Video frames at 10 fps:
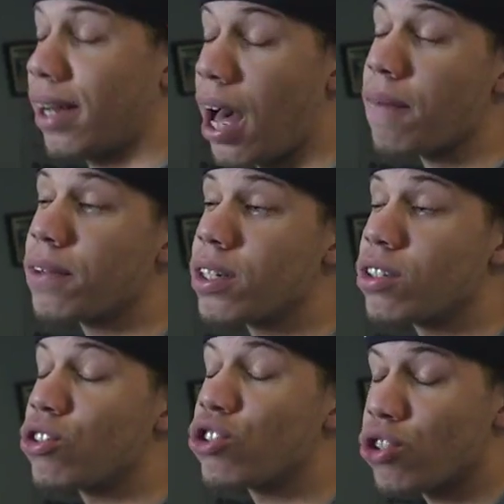The
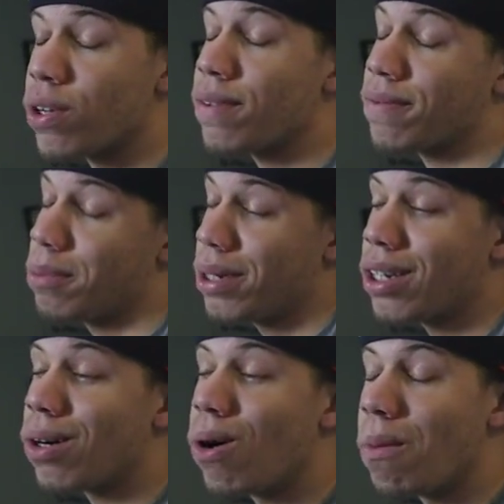confidence and strength to be
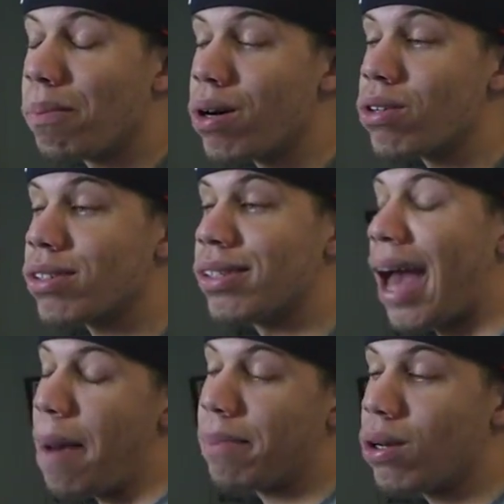your own person,
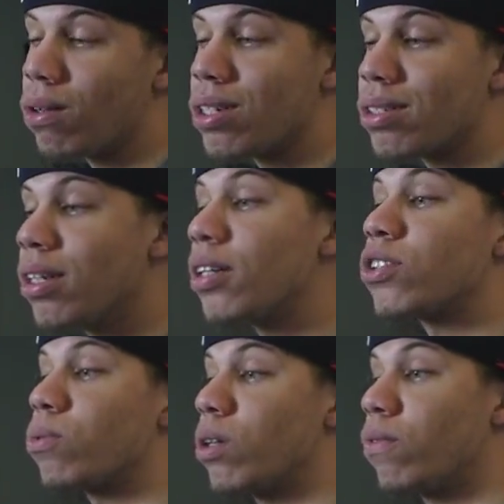not be on his
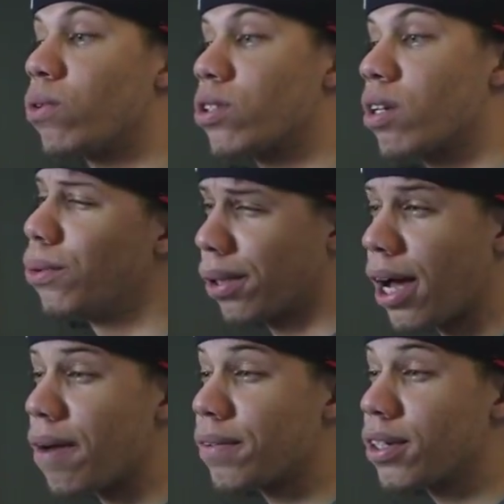nuts 24/7. You were
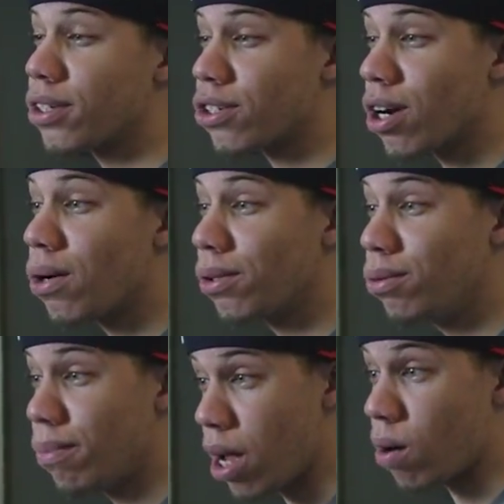confident and strong when
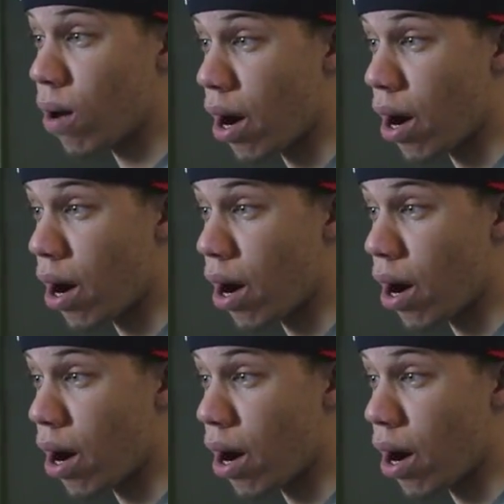you met,